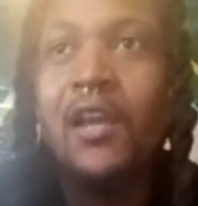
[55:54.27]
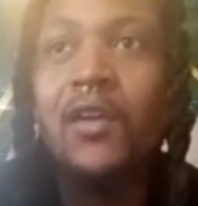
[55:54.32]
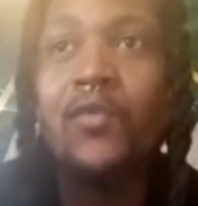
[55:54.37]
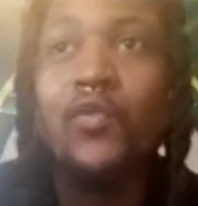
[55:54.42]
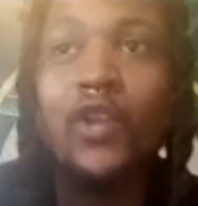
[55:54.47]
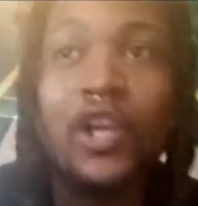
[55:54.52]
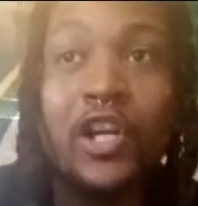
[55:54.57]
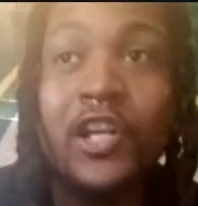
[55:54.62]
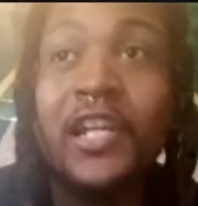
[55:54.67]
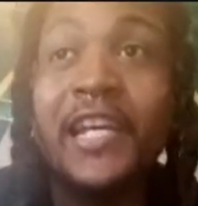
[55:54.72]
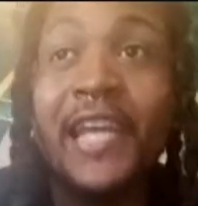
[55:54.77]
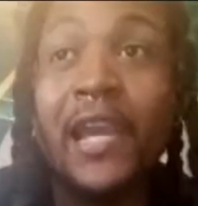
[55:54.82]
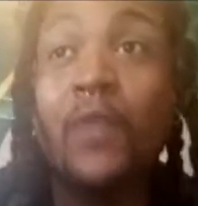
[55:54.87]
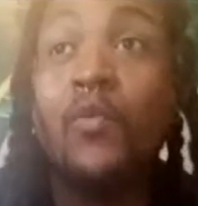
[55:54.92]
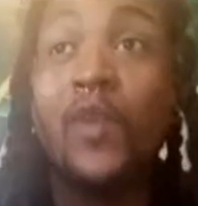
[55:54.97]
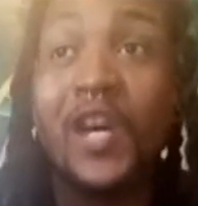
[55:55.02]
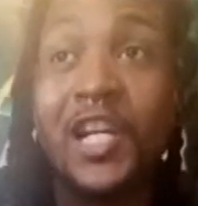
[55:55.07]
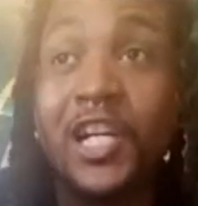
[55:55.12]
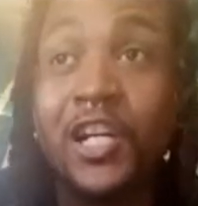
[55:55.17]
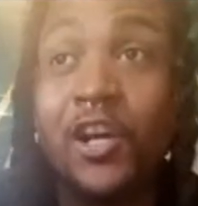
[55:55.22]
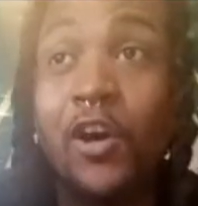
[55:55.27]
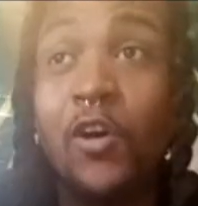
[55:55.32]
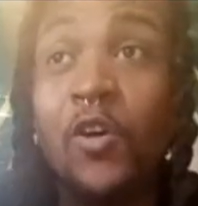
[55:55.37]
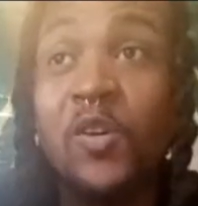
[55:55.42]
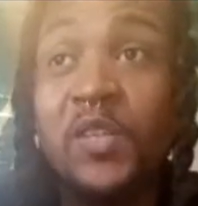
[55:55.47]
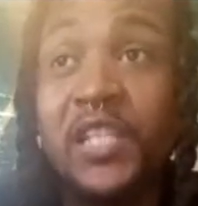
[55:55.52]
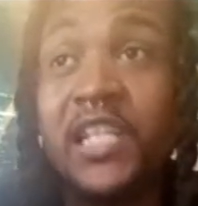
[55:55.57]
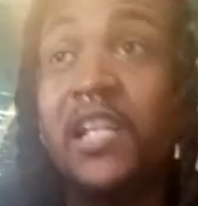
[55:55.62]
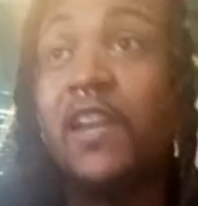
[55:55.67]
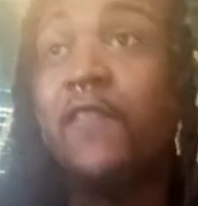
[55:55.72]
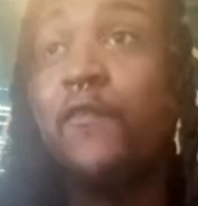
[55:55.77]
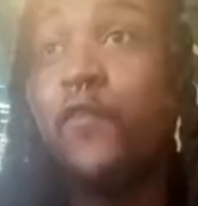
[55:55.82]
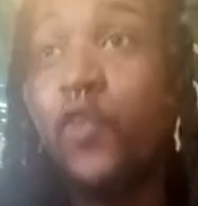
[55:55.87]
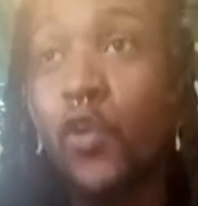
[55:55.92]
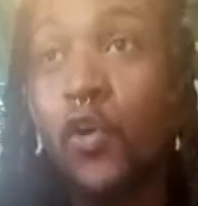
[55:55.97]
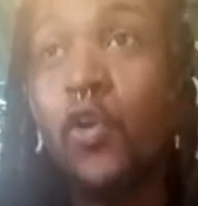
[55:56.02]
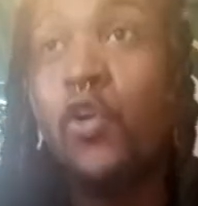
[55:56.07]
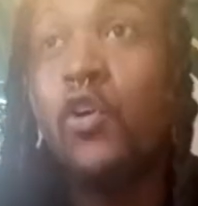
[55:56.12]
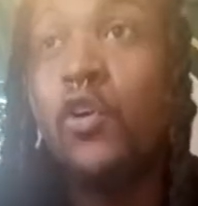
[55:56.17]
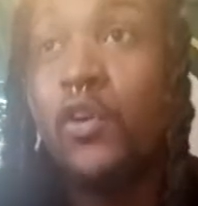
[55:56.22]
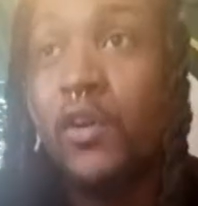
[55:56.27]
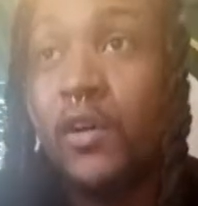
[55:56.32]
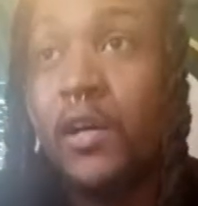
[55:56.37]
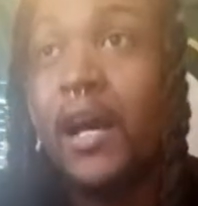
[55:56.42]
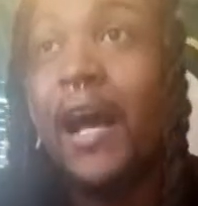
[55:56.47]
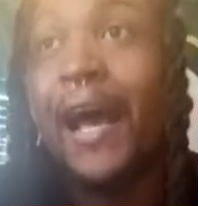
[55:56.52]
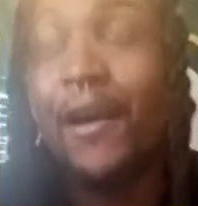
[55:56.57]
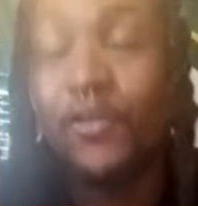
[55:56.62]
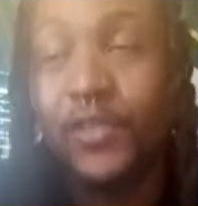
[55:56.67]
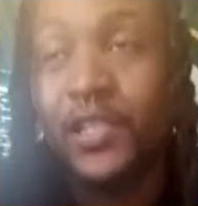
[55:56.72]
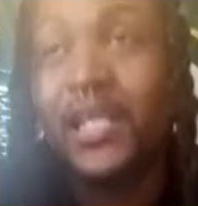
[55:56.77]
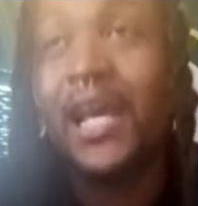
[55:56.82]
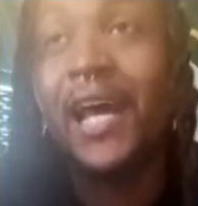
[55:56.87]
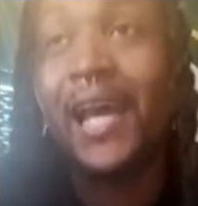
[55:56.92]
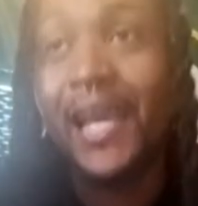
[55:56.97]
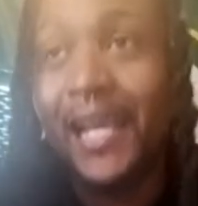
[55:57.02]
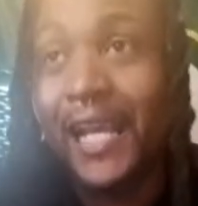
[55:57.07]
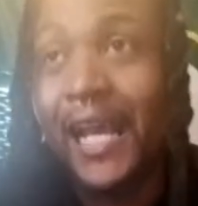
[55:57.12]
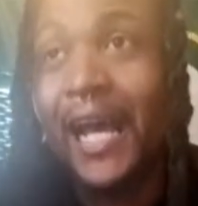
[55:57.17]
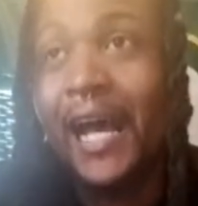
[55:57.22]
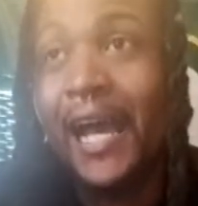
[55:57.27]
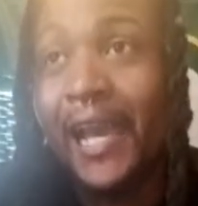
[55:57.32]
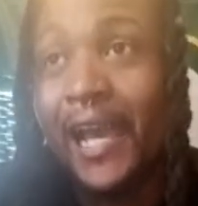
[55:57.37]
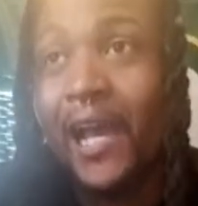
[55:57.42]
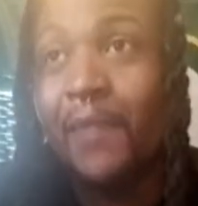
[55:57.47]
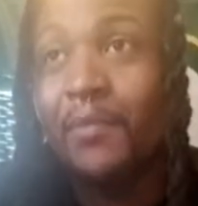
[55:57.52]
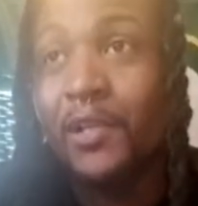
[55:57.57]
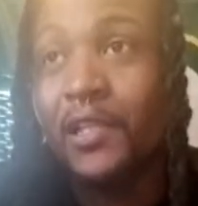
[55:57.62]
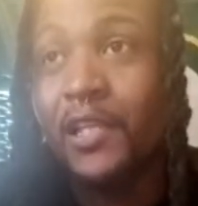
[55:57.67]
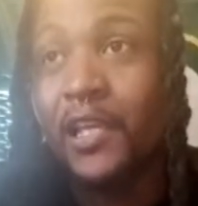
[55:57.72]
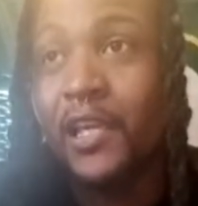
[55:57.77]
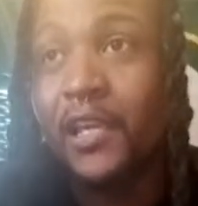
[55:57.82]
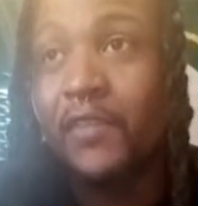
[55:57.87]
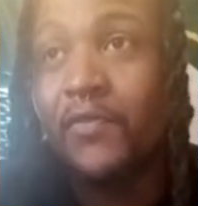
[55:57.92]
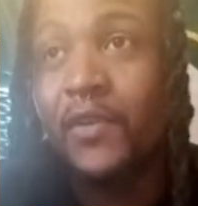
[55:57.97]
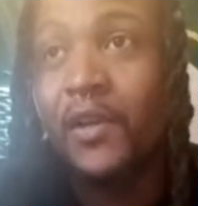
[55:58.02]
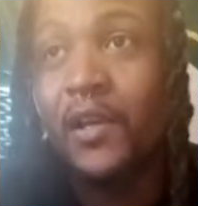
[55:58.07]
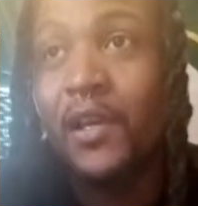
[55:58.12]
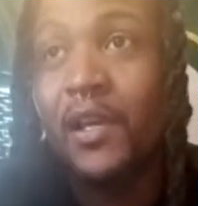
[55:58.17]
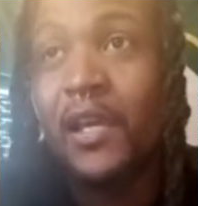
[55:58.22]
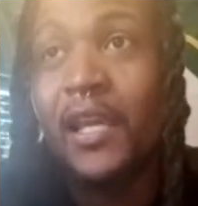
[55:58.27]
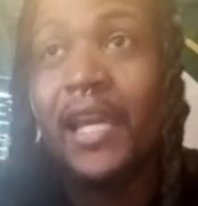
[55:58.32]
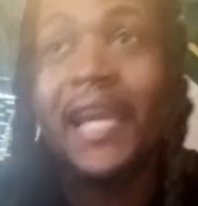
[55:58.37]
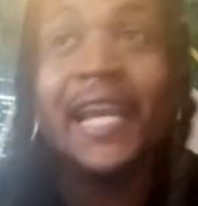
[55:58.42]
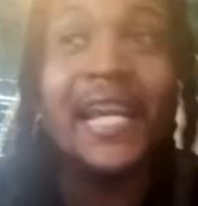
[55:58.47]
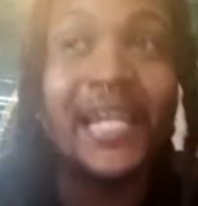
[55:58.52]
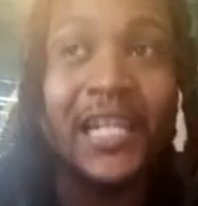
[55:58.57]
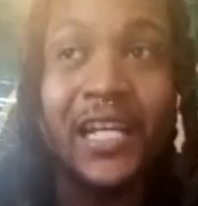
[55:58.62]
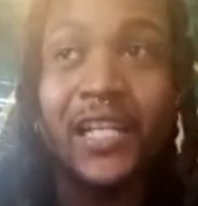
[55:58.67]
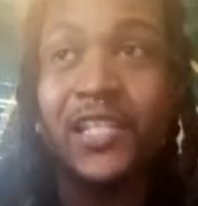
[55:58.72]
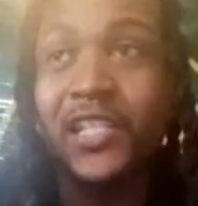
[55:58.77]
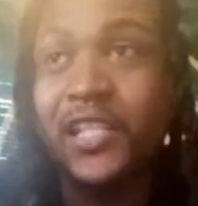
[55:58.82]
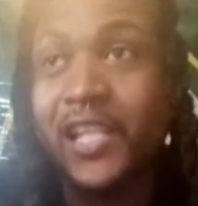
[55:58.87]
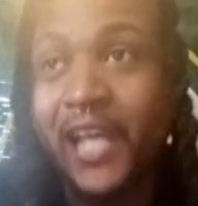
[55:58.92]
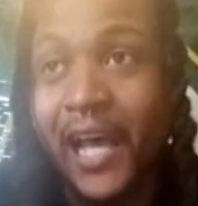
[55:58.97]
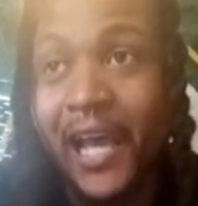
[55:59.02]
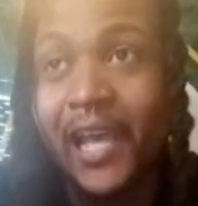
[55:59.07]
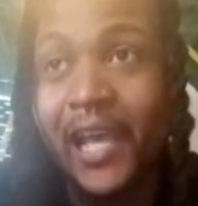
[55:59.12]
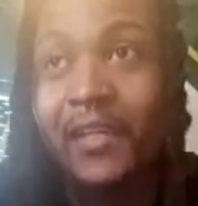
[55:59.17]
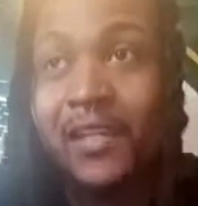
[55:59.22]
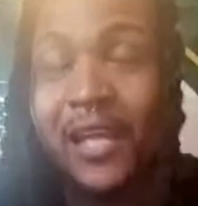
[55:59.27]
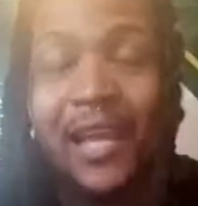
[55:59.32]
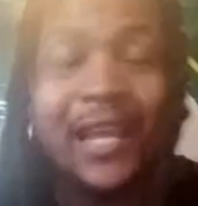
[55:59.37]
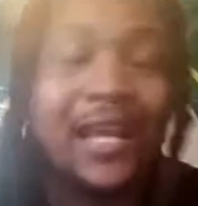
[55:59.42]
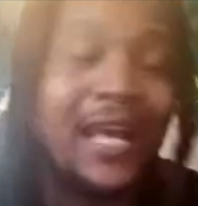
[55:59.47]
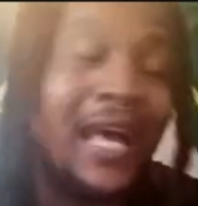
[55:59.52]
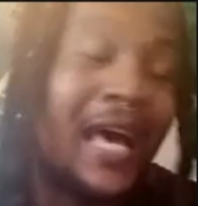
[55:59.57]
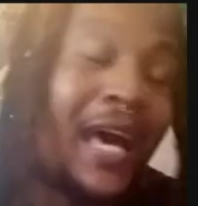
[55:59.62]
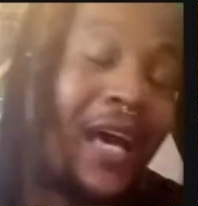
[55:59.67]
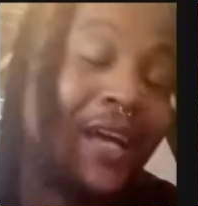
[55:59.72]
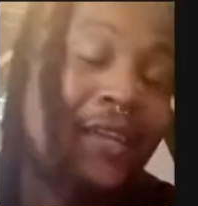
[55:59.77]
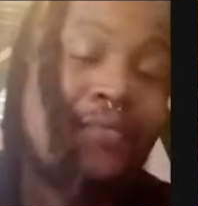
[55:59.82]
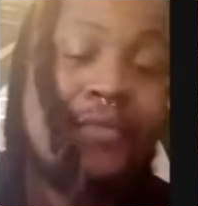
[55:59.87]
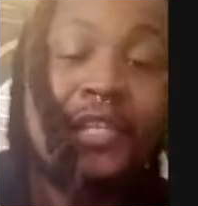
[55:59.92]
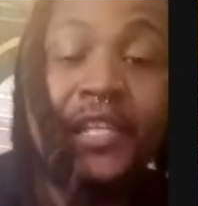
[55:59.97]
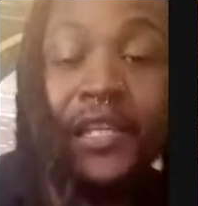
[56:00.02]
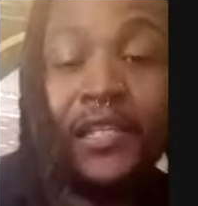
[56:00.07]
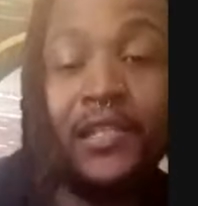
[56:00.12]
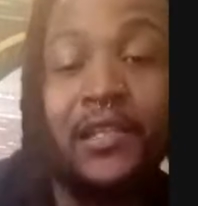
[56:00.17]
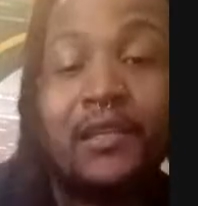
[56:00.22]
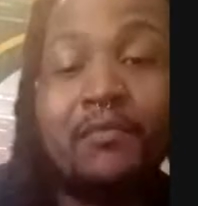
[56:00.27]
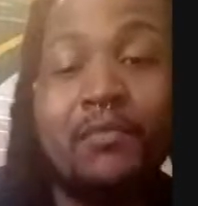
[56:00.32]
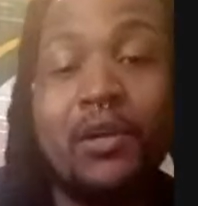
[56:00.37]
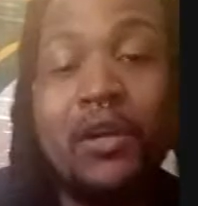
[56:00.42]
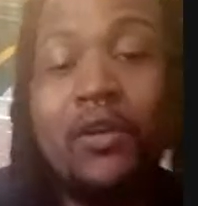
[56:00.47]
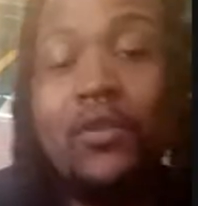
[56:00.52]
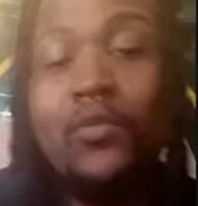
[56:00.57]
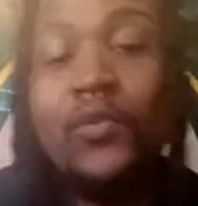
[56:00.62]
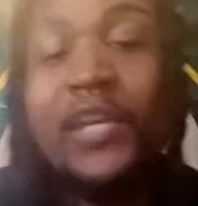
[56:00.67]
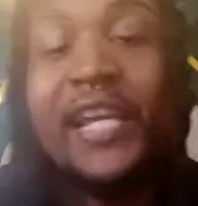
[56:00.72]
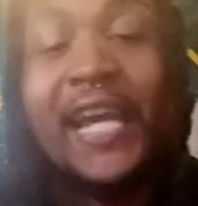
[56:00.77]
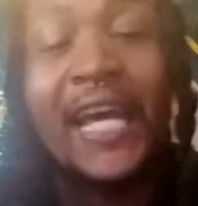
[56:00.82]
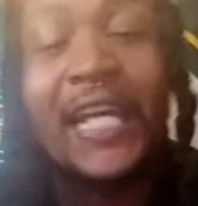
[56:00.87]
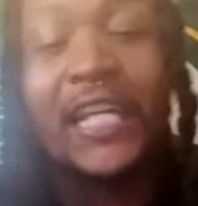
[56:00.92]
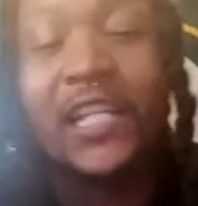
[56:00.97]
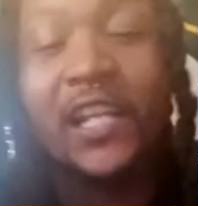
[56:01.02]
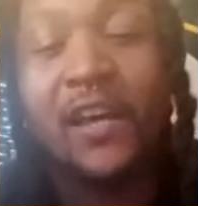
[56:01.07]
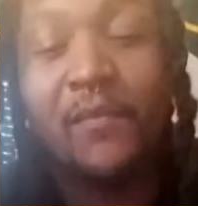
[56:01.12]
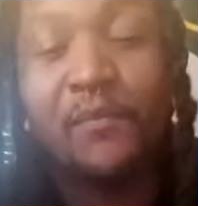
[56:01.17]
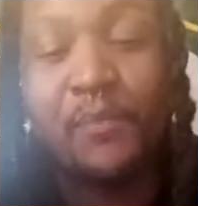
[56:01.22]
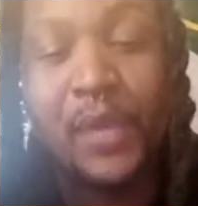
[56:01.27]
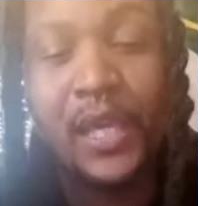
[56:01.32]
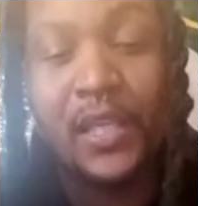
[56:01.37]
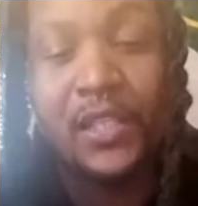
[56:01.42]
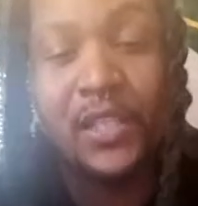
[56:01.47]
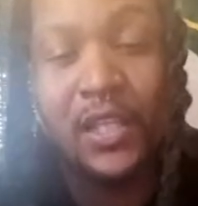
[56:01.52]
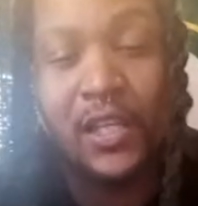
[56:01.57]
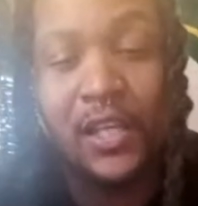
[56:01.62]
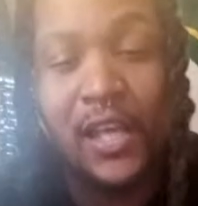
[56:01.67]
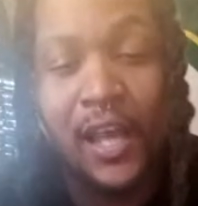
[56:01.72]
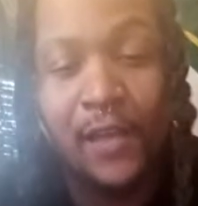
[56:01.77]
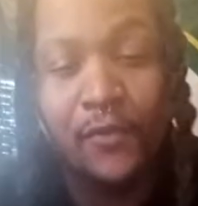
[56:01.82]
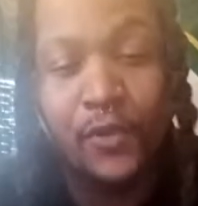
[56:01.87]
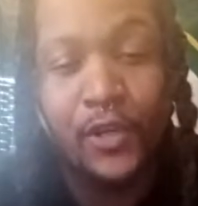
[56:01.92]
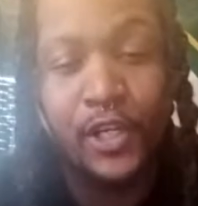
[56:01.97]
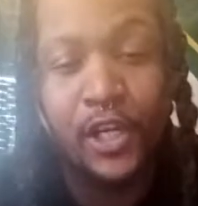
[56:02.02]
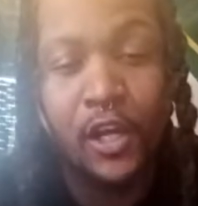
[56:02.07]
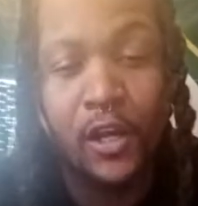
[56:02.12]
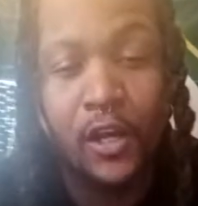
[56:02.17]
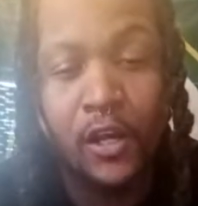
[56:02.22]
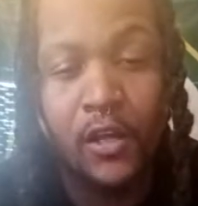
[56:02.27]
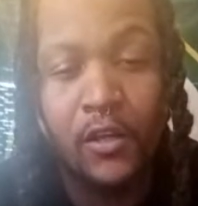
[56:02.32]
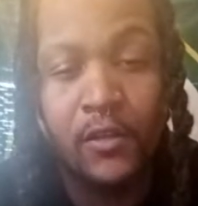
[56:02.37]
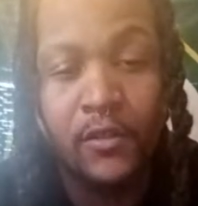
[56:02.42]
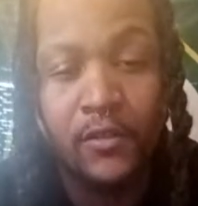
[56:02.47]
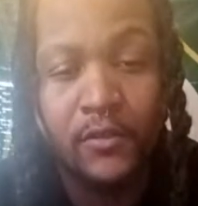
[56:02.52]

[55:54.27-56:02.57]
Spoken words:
We're going to get one of those and a full outside guy, I believe, and a slot. Like, listen, bro, we got enough picks to cover it all.